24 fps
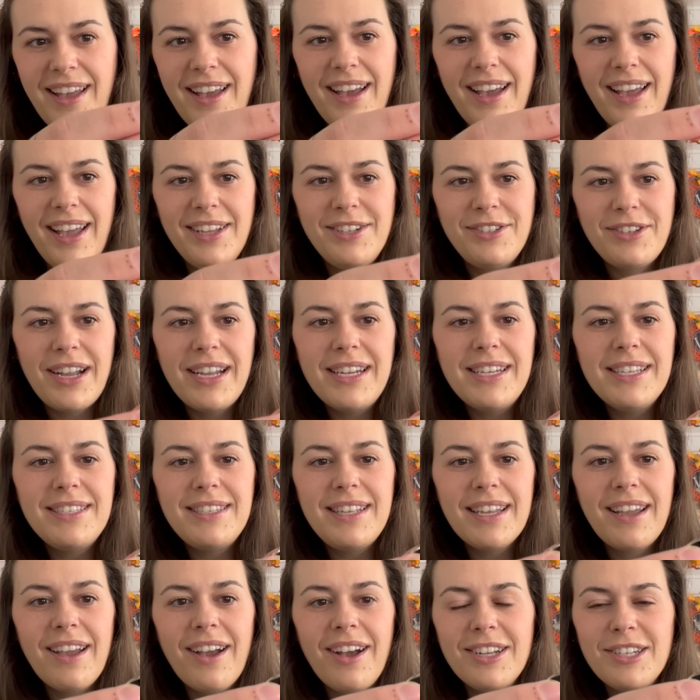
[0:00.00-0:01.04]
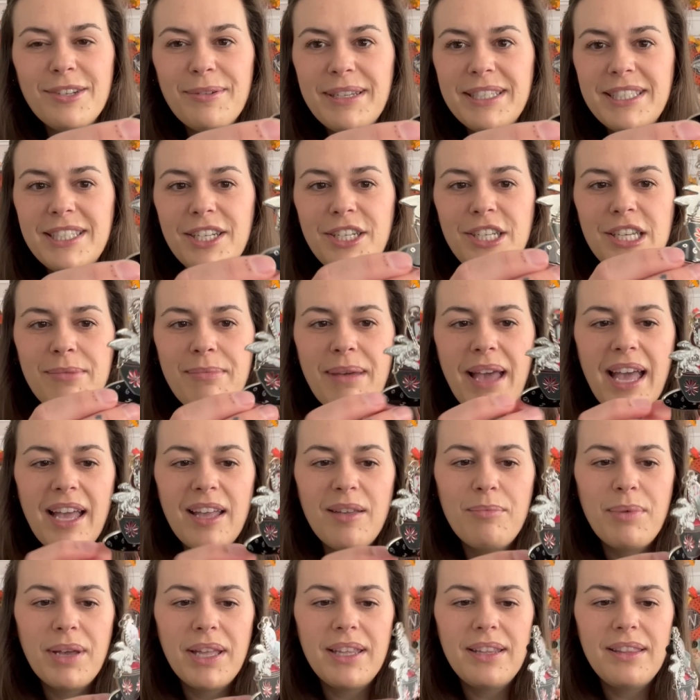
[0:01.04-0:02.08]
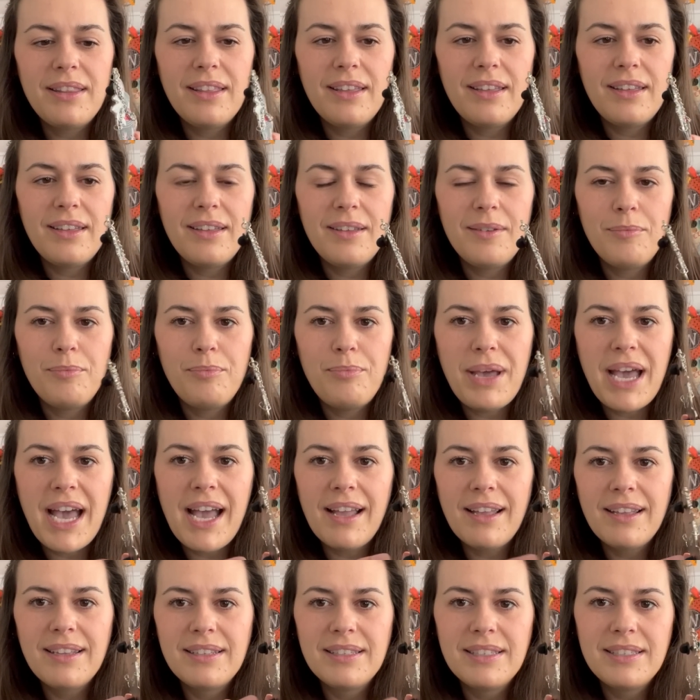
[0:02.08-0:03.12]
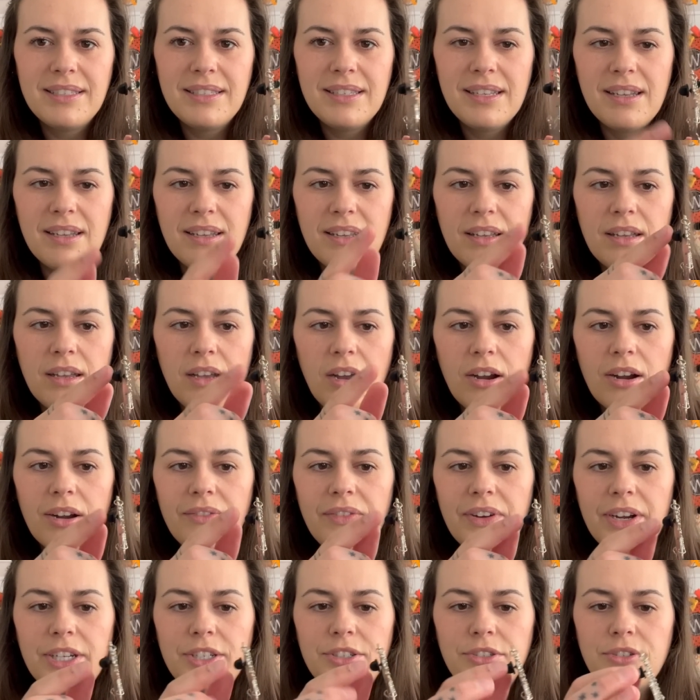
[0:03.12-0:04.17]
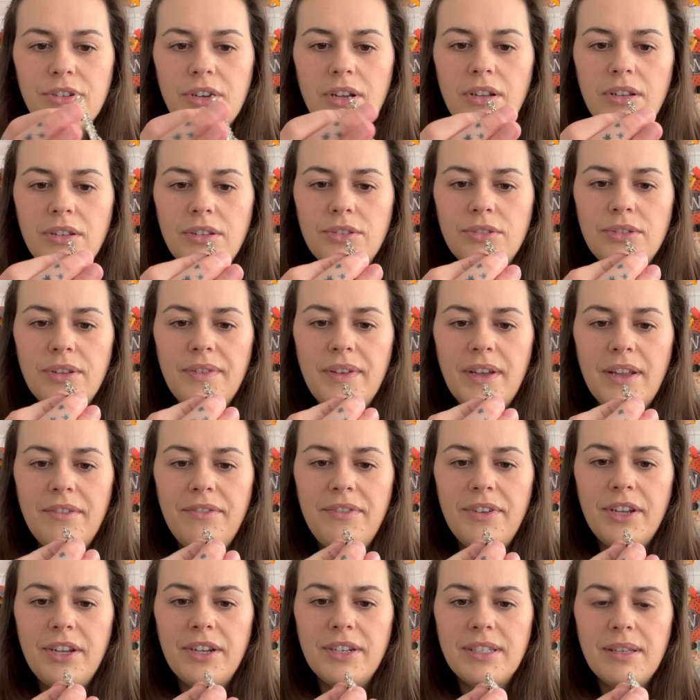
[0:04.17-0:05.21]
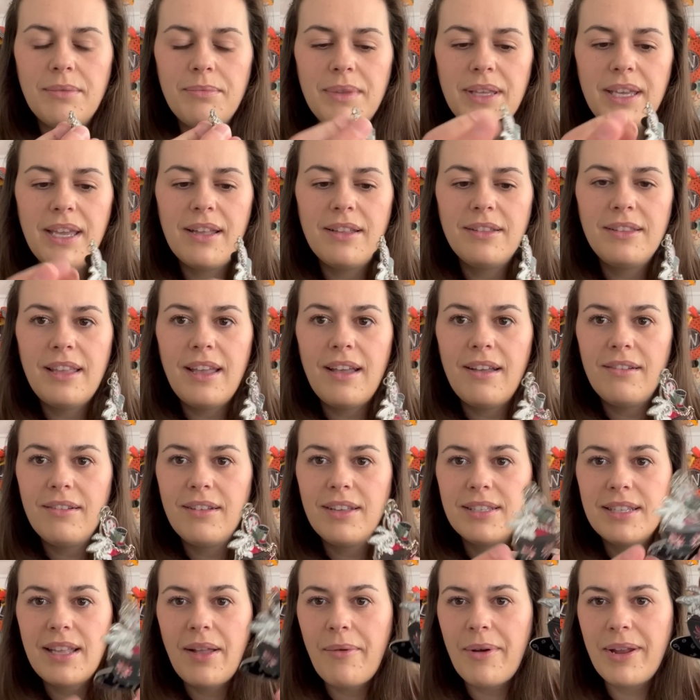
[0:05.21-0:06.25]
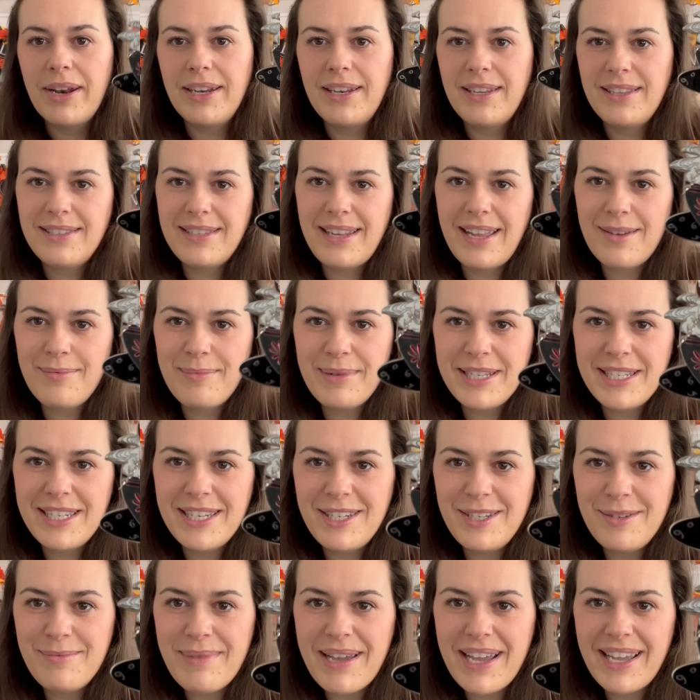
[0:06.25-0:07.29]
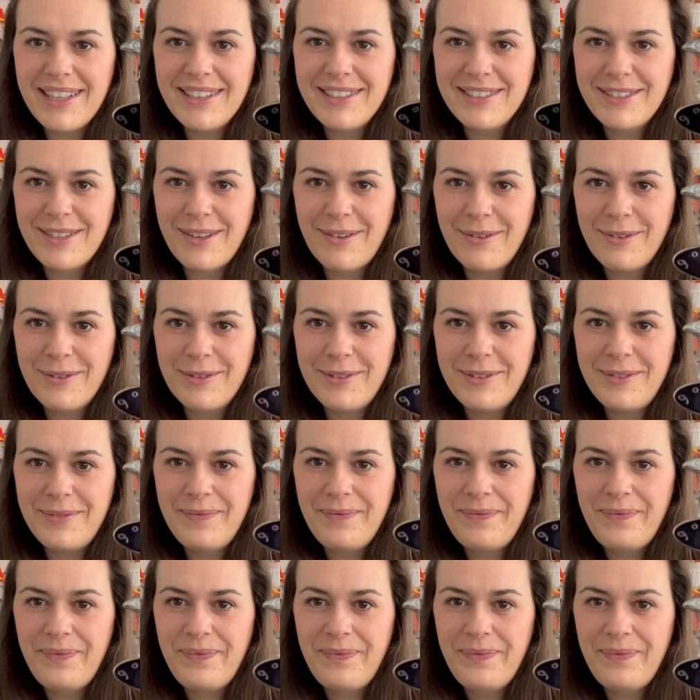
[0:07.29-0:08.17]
I tried to stick it onto my stitching bag, but the backs aren't very strong, so I've got to figure something else out because I want it to stay on my stitching bag. It's so cool.